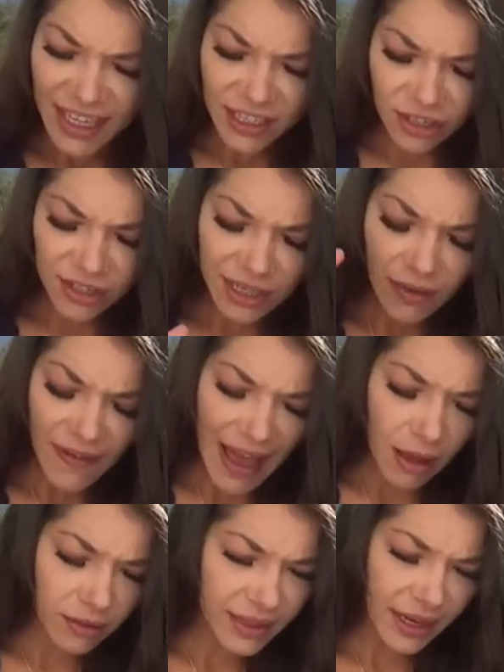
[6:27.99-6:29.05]
to get yourself
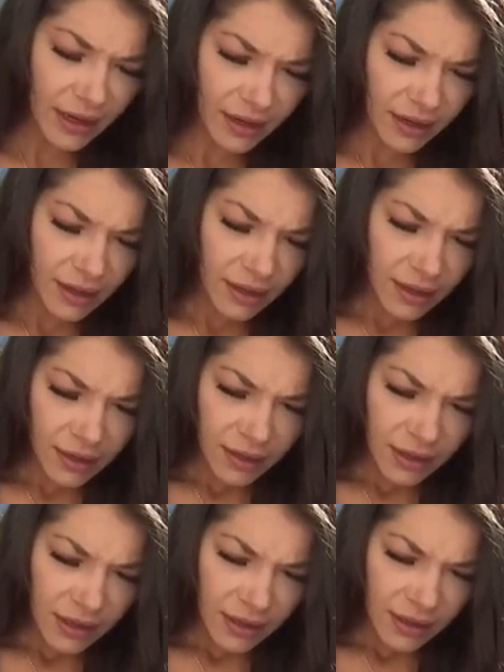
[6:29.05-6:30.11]
out there.
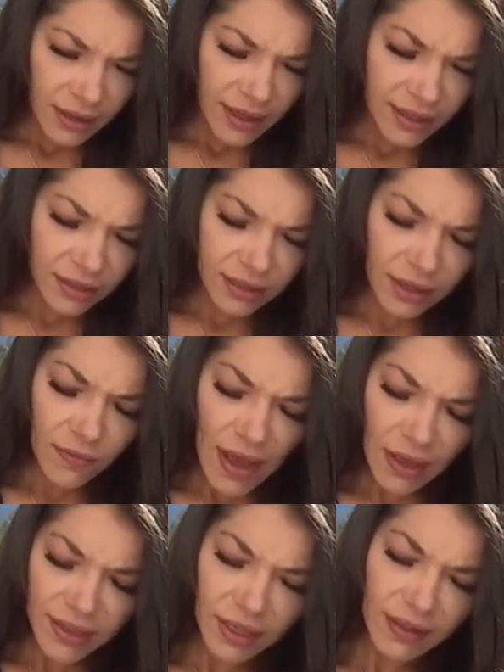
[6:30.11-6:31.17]
Get yourself
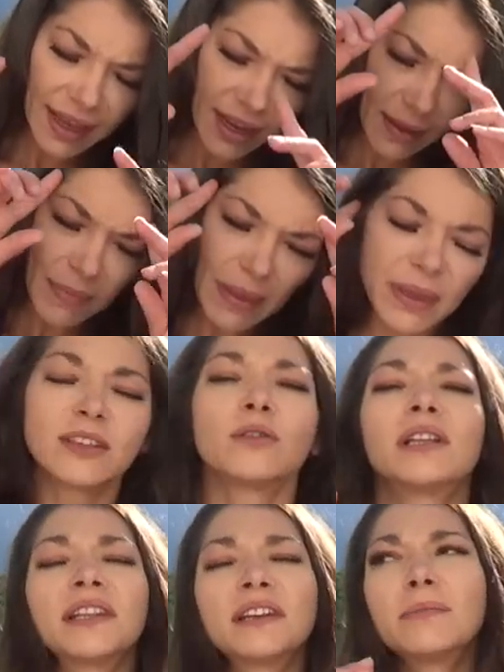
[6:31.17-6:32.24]
out there, like maybe you do
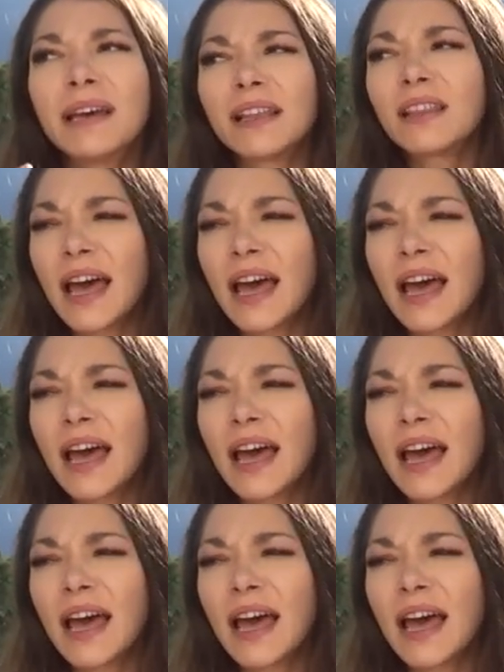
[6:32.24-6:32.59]
a little bit